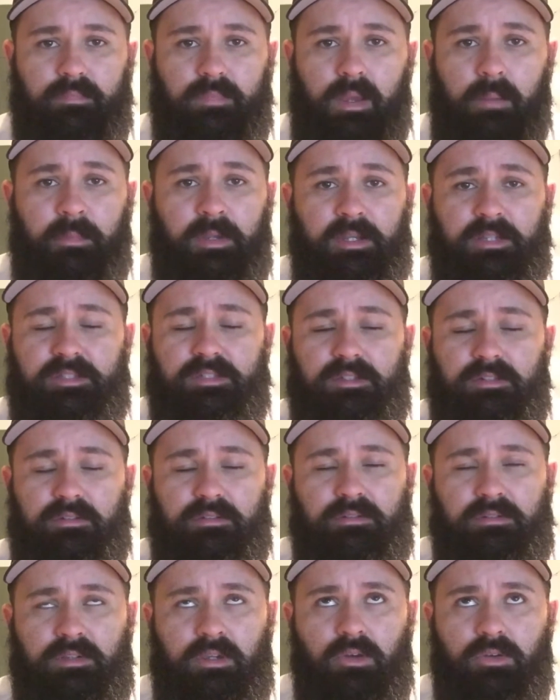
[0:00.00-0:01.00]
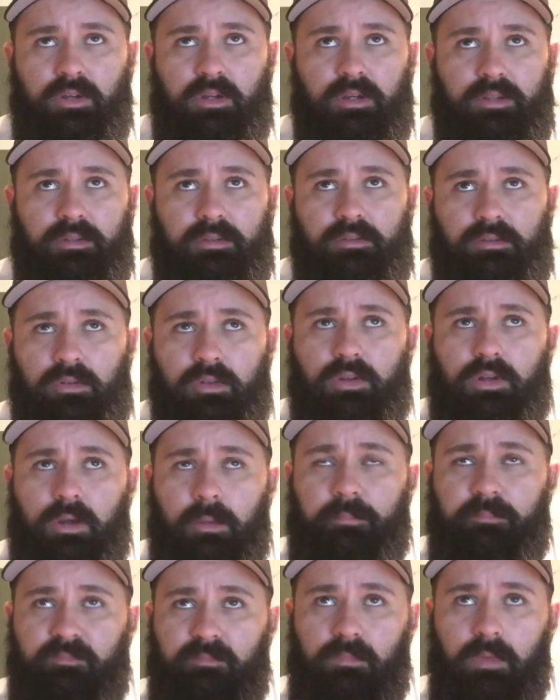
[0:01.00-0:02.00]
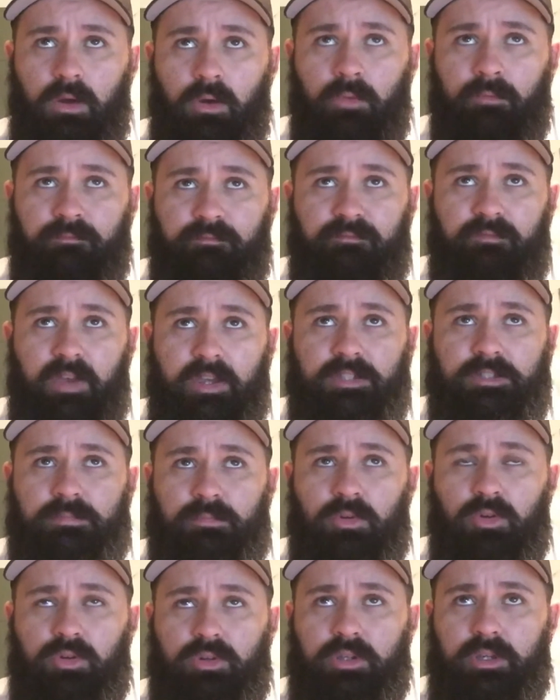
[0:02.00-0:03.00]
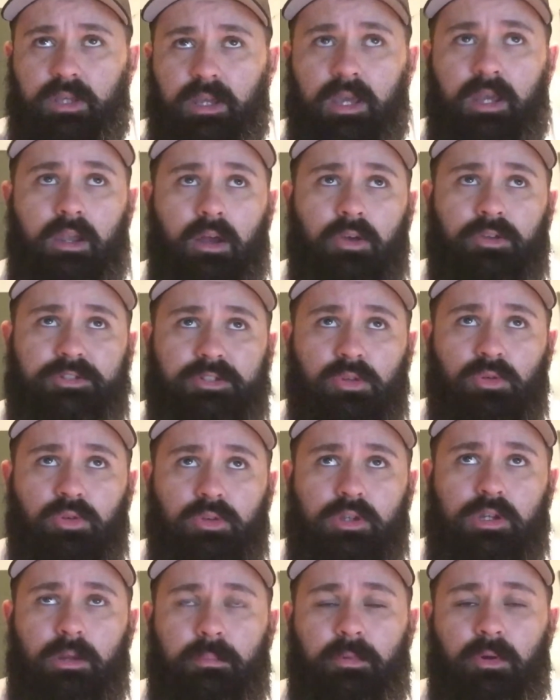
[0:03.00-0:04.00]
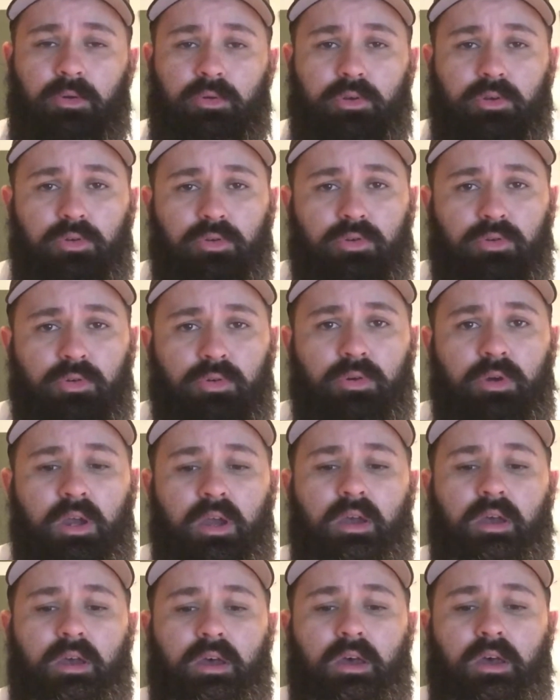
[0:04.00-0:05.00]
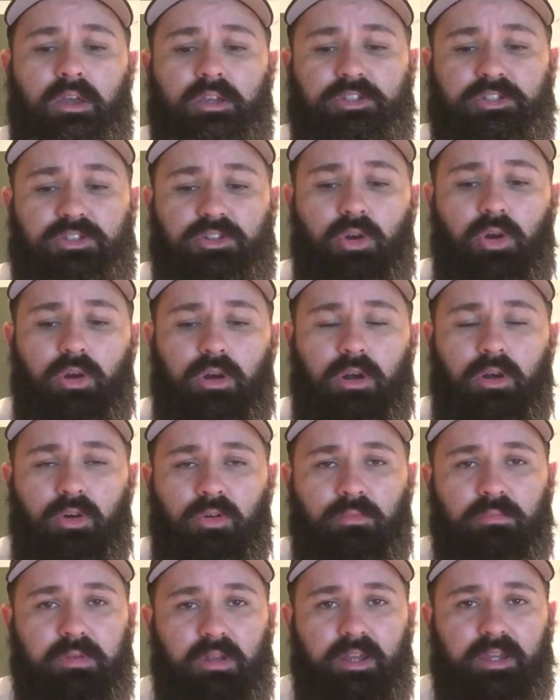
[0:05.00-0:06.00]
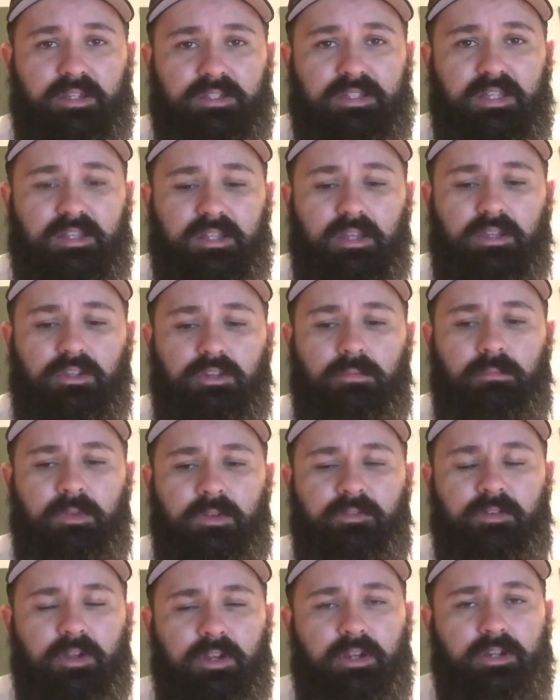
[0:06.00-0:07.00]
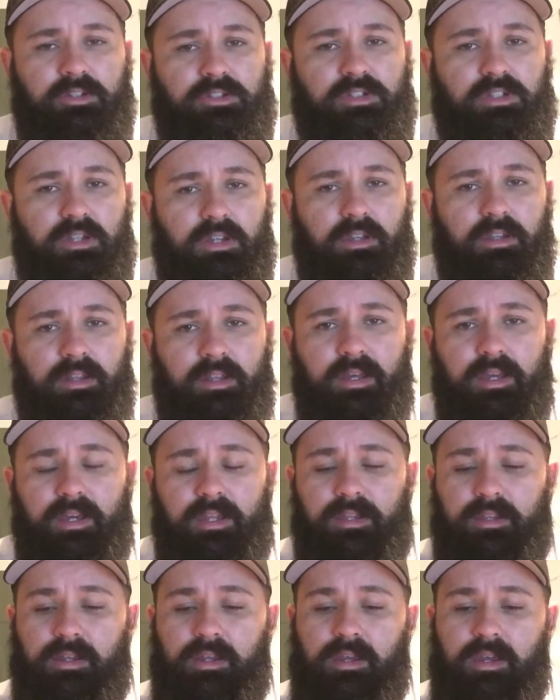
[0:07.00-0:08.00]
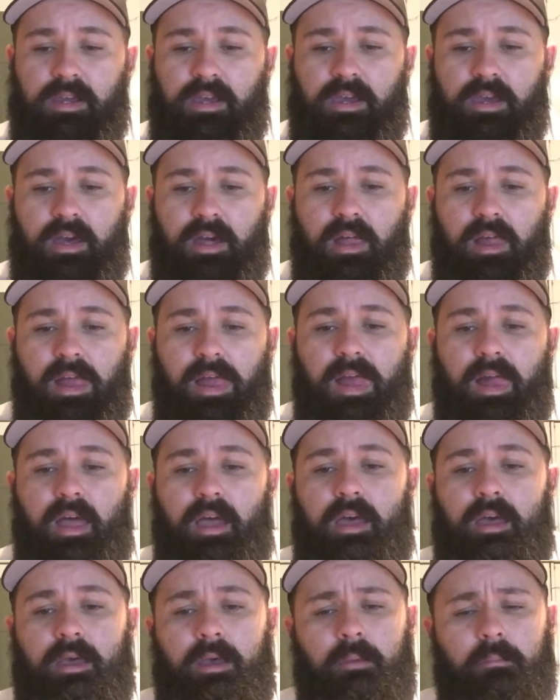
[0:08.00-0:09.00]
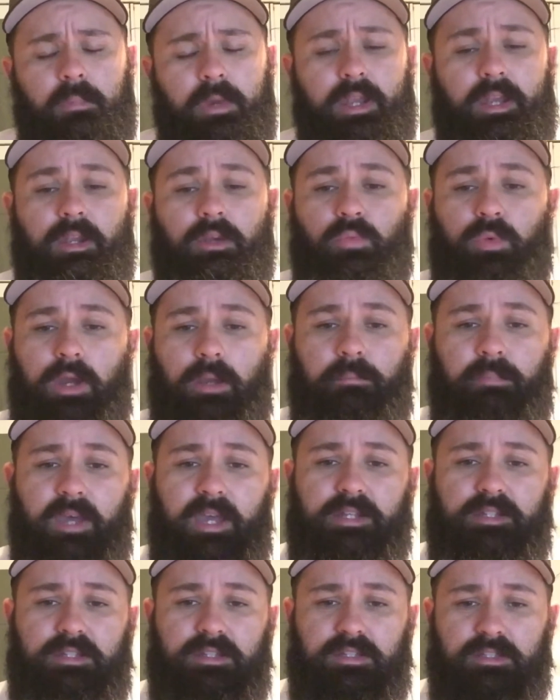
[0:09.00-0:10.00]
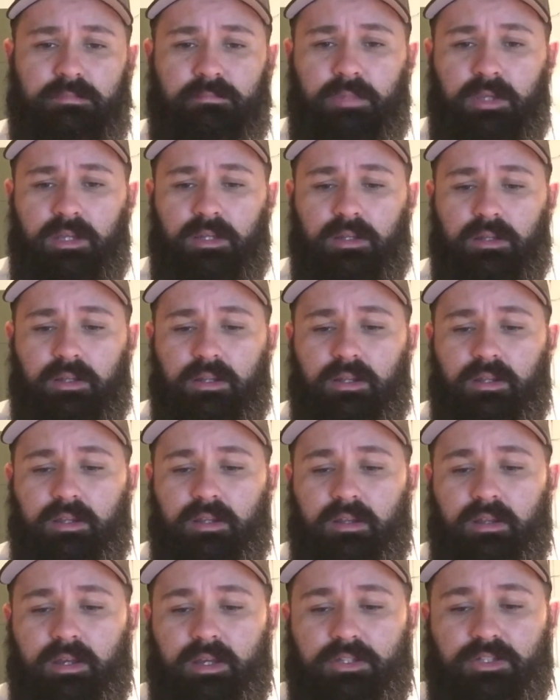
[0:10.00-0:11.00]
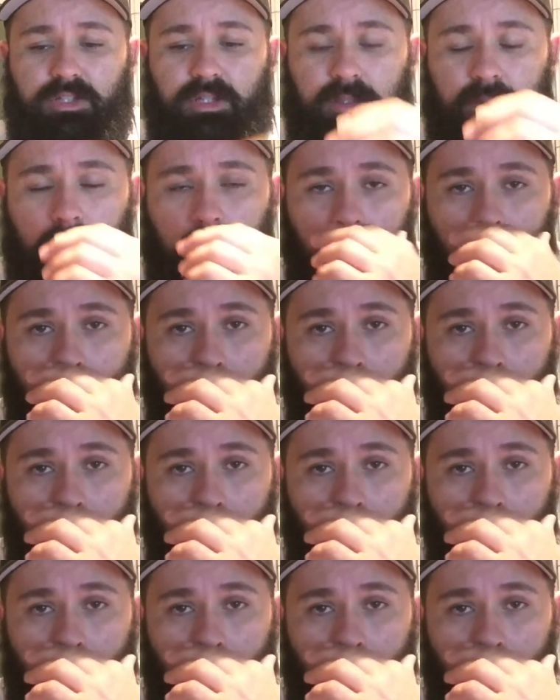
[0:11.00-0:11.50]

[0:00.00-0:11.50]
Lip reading: I mean, just look up on Facebook and also look up on Google Star Home Place. I think you'd be very interested in that. But anyway, back to this Ben Lilly legend.